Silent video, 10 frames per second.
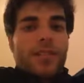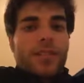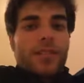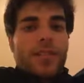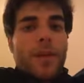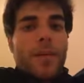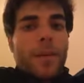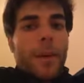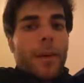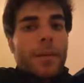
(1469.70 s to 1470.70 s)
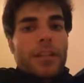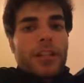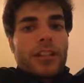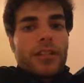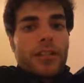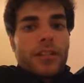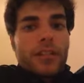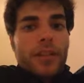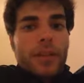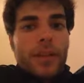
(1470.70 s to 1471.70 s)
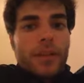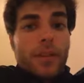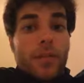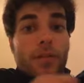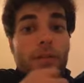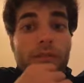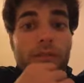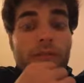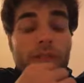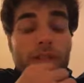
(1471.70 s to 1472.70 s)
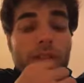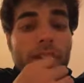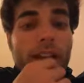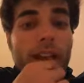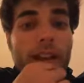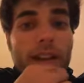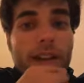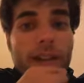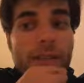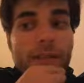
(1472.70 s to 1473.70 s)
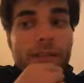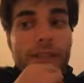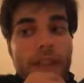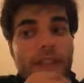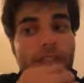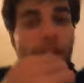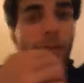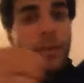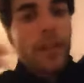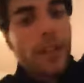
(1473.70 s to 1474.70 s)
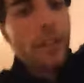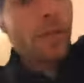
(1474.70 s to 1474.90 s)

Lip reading: MMORPGs are big. Oh, using AI. Then it would be like that